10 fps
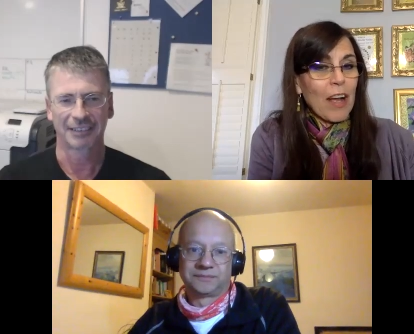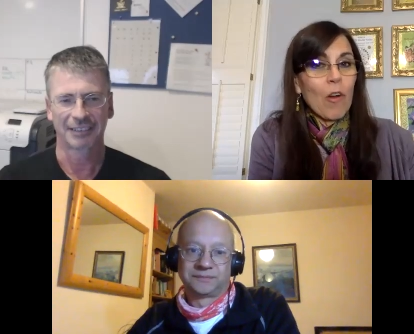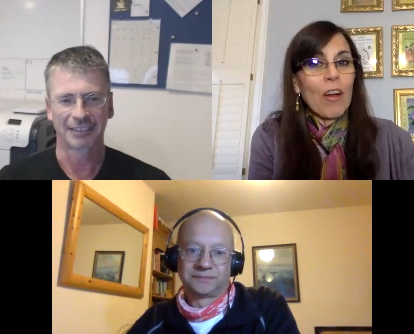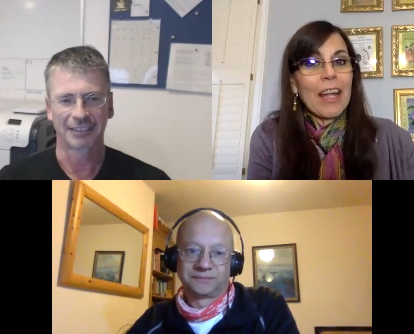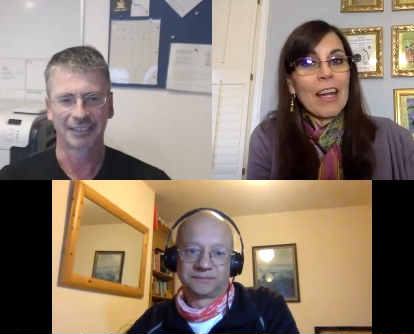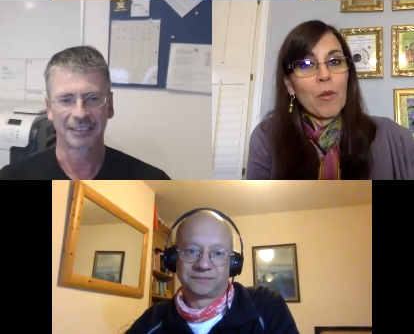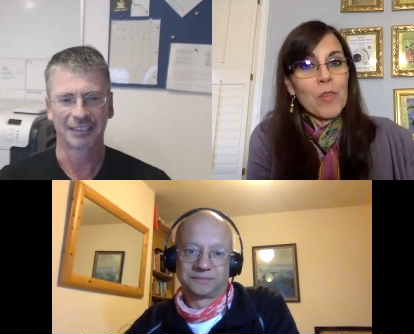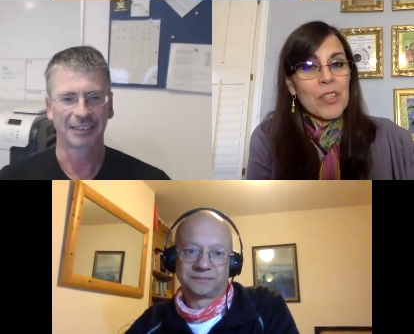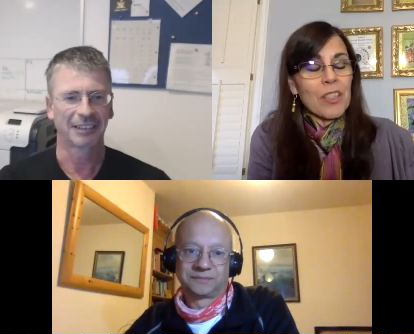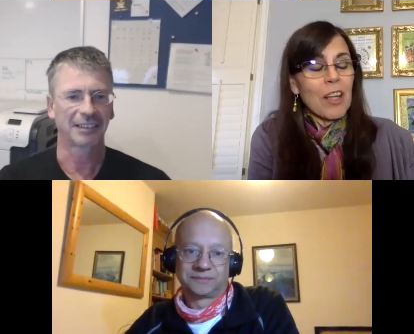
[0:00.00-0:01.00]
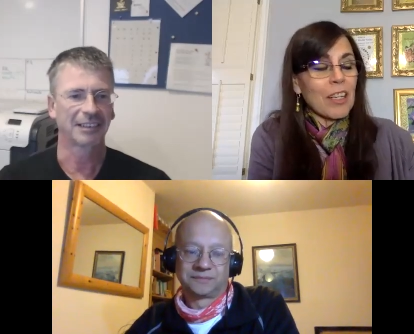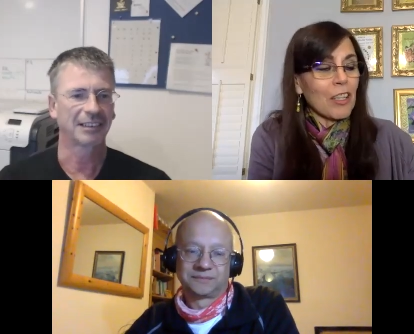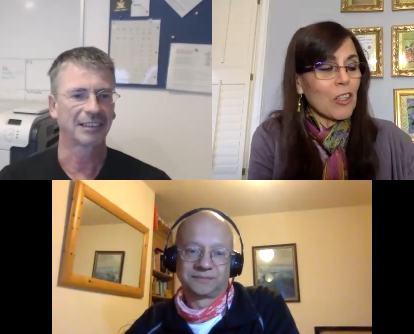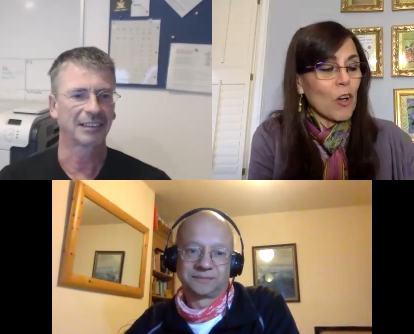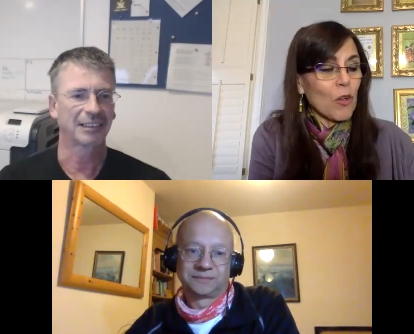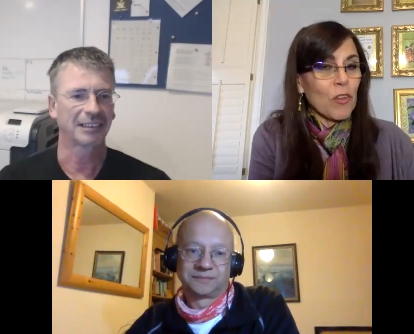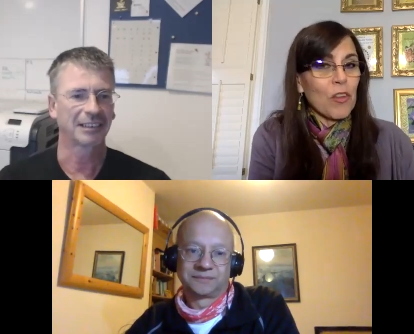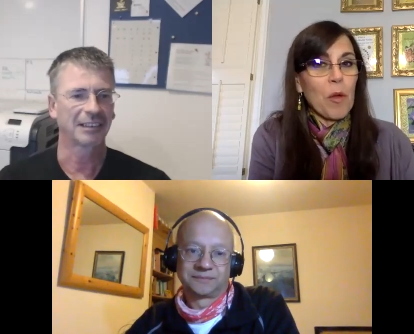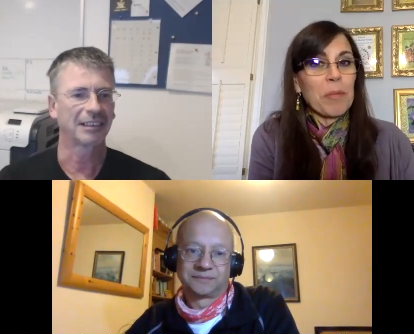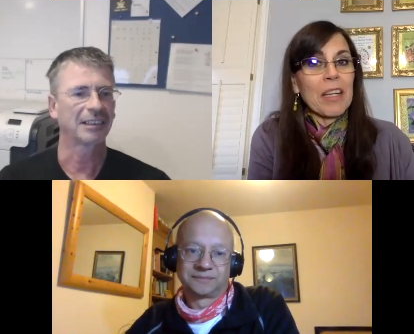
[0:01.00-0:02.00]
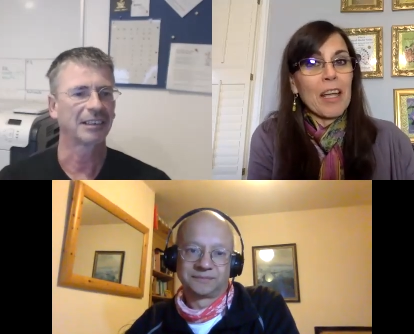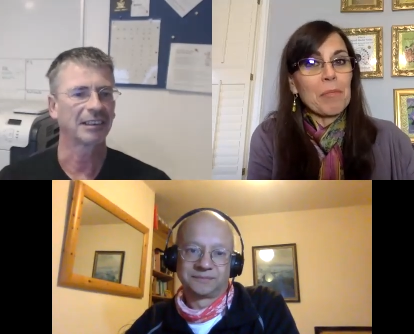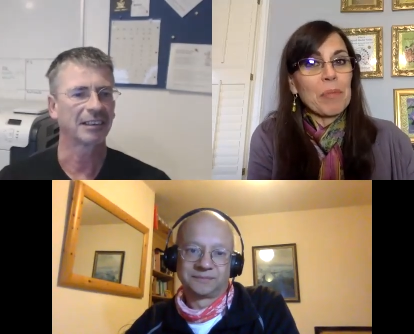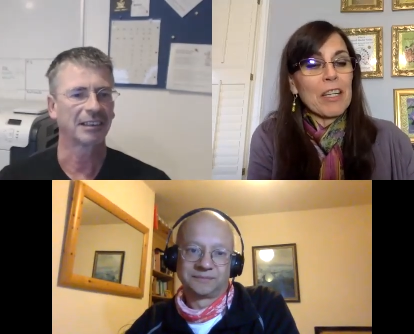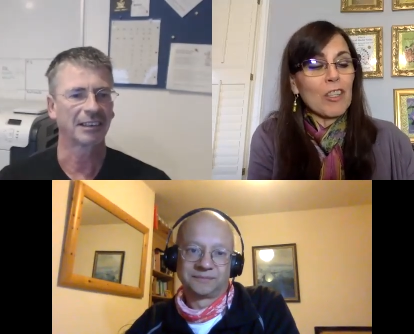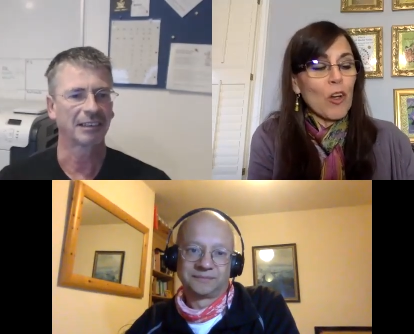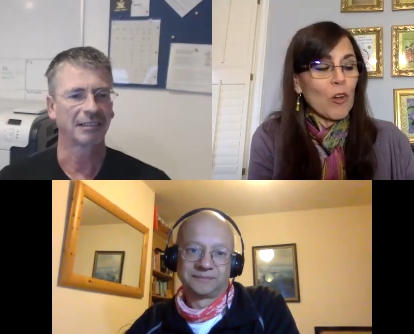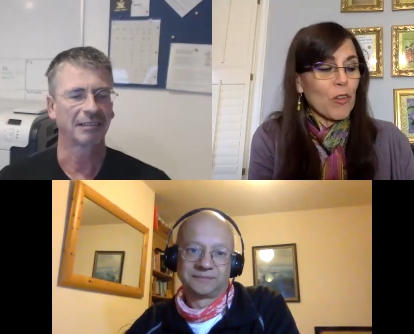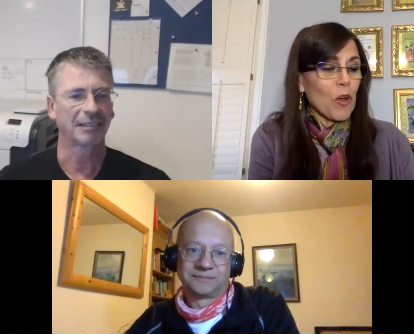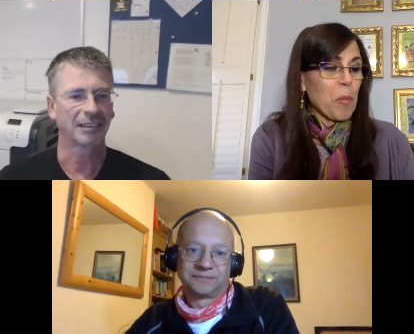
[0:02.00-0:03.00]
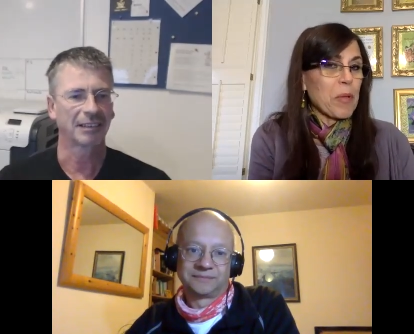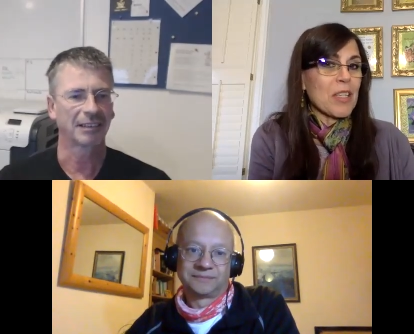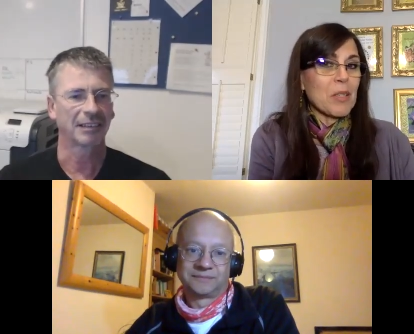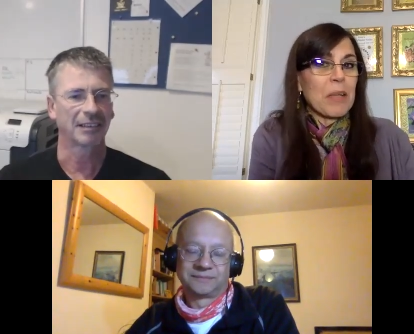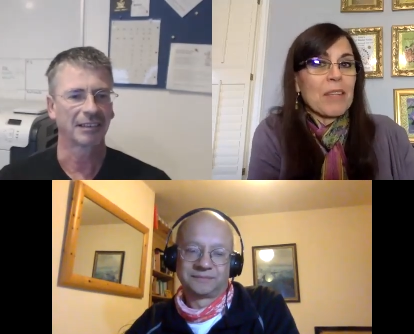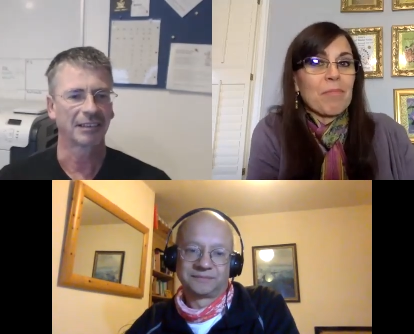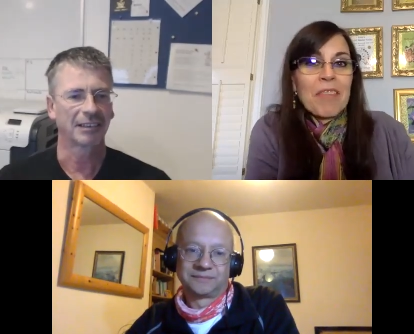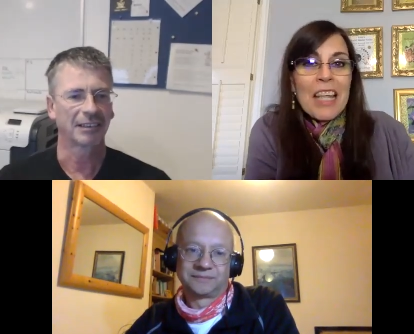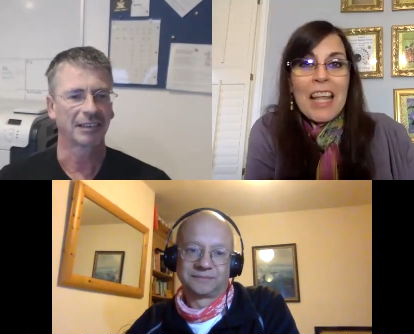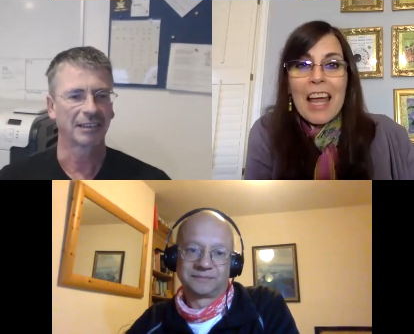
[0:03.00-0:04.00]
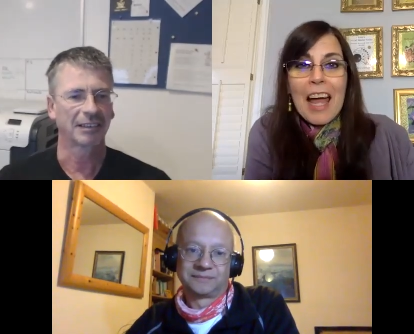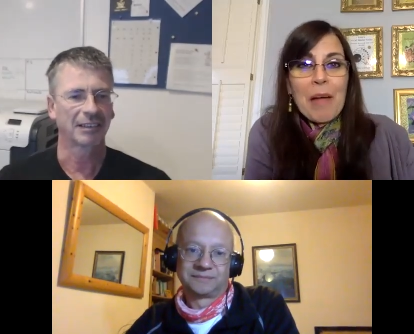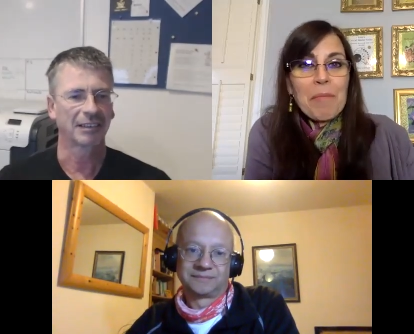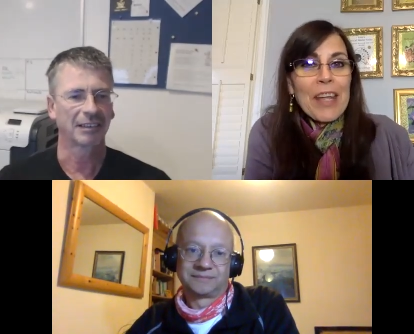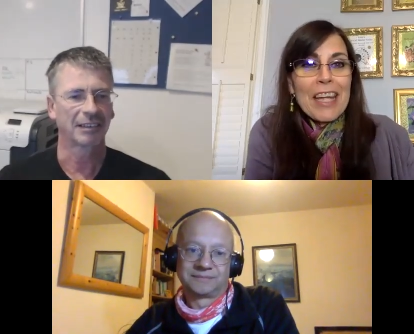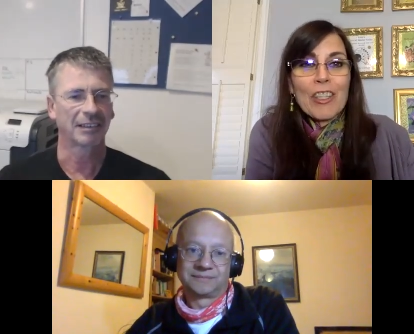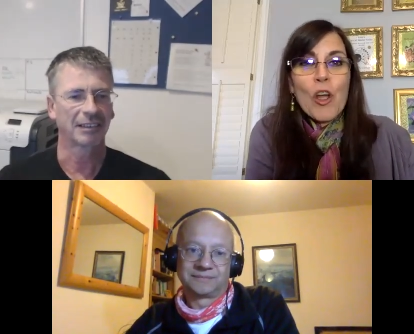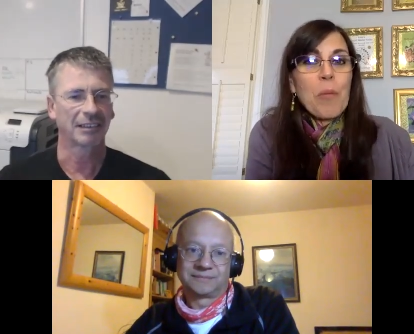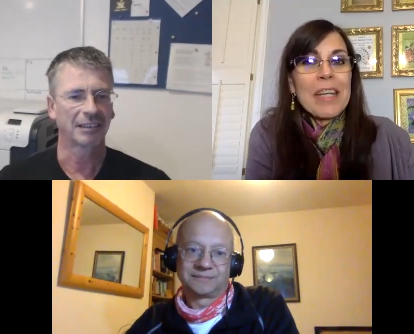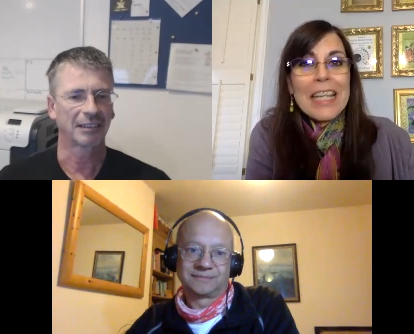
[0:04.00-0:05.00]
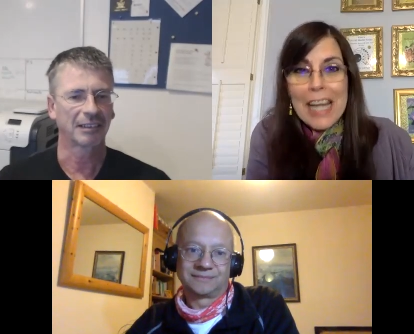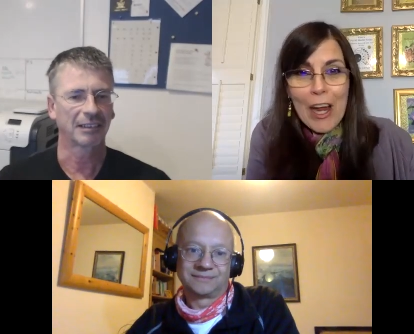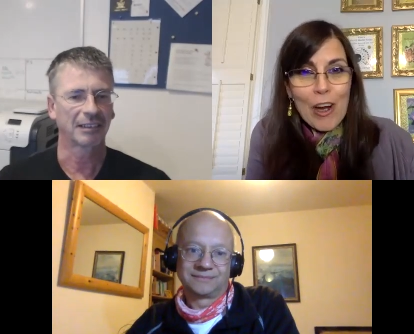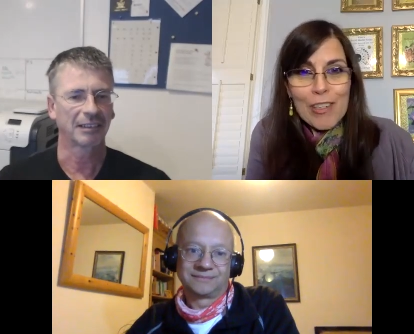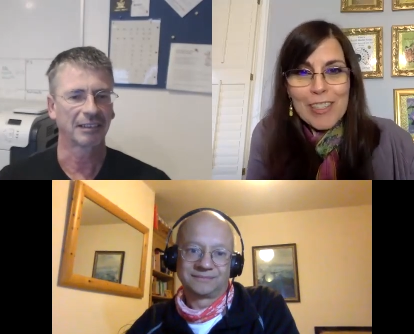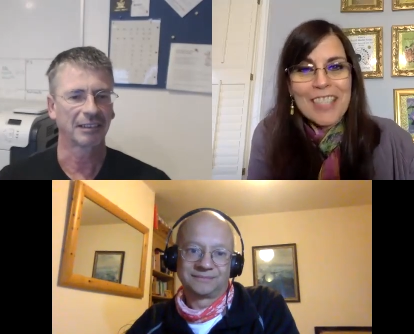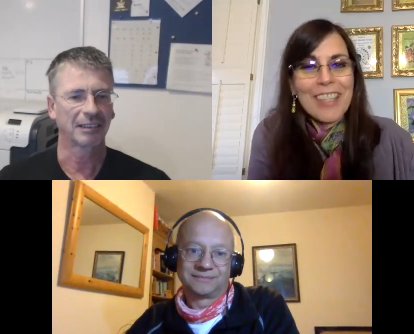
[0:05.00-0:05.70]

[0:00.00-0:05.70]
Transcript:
Speaker 1: hour, and I was studying yoga therapy and I'd be a yoga therapist, but I'm like, nobody cares.